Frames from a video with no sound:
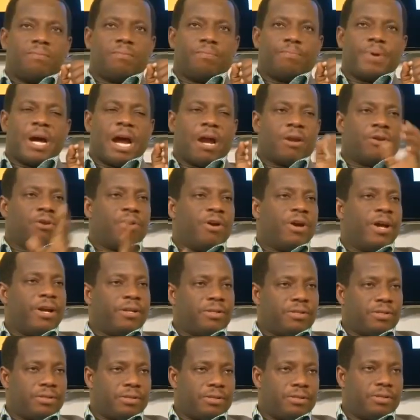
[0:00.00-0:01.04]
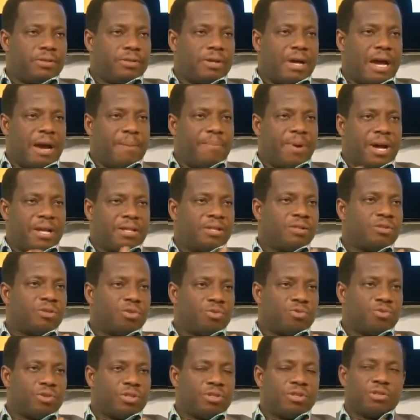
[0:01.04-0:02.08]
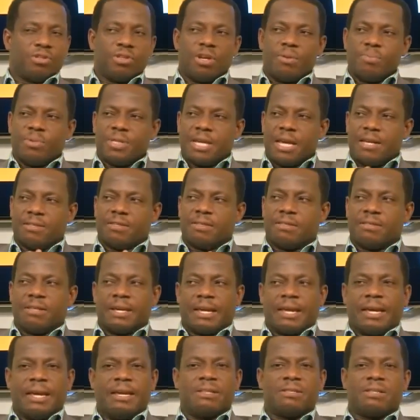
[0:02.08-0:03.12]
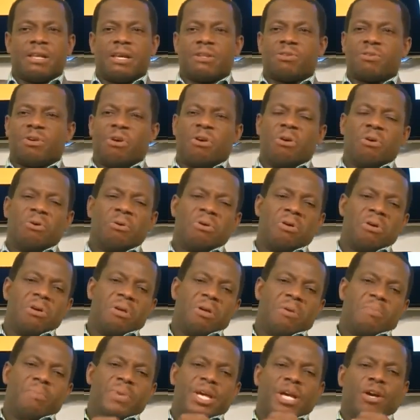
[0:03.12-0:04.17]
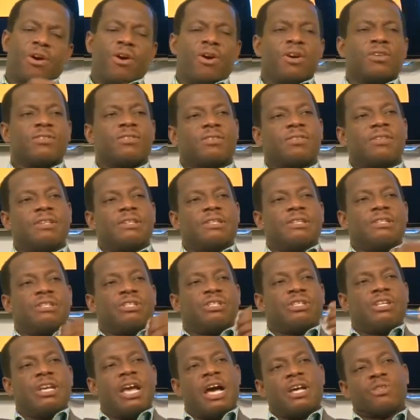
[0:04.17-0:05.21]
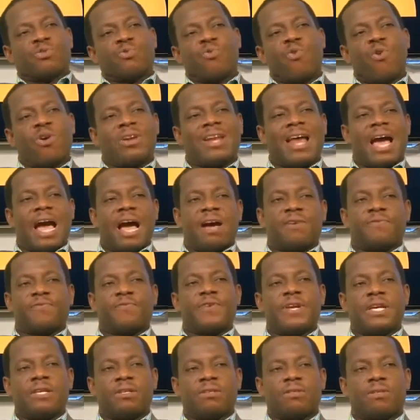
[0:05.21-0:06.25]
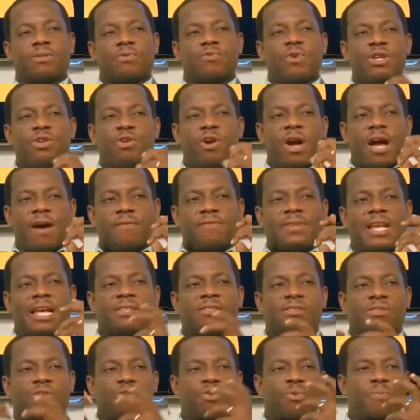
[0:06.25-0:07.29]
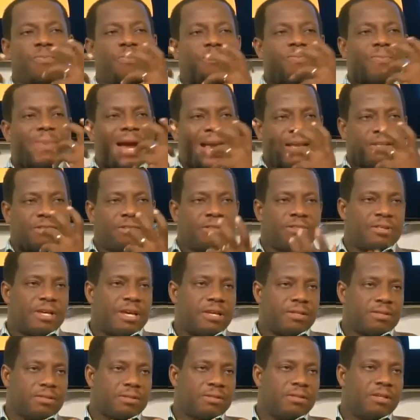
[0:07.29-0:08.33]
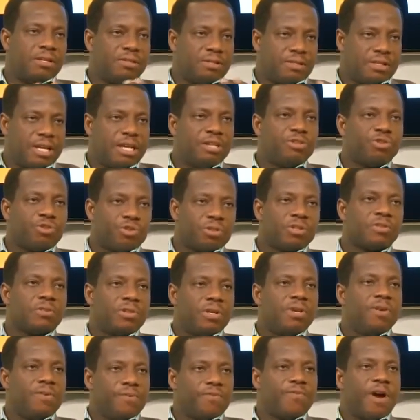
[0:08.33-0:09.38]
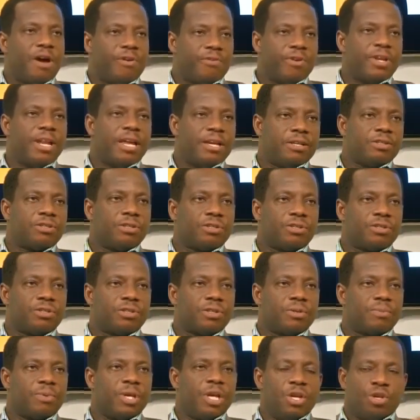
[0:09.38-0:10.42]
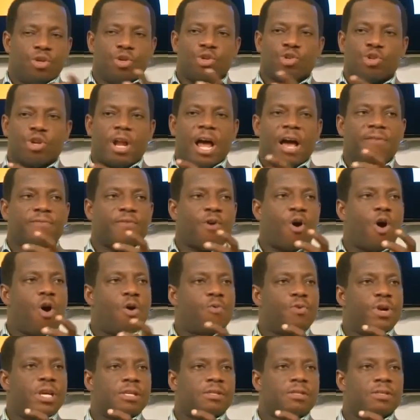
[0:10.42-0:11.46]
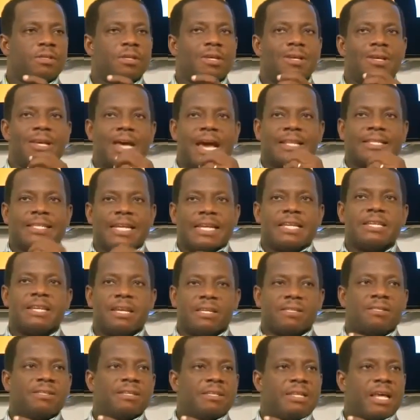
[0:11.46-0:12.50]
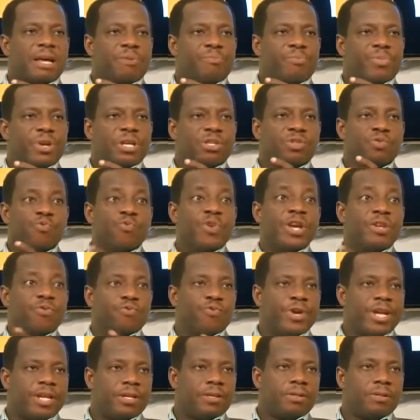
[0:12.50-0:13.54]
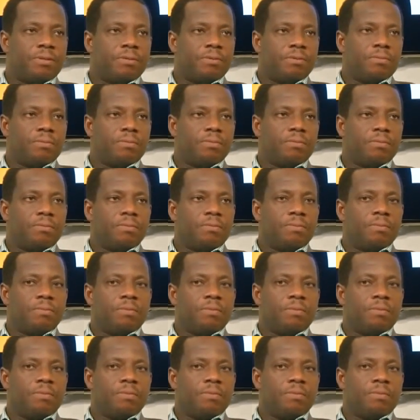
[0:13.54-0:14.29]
paranoid about the situation. Sometimes it's the case that, because she has won, I have failed. When you have that zero mindset, it's dangerous for a relationship. You should have always a tendency that brings win-win. Mm-hmm.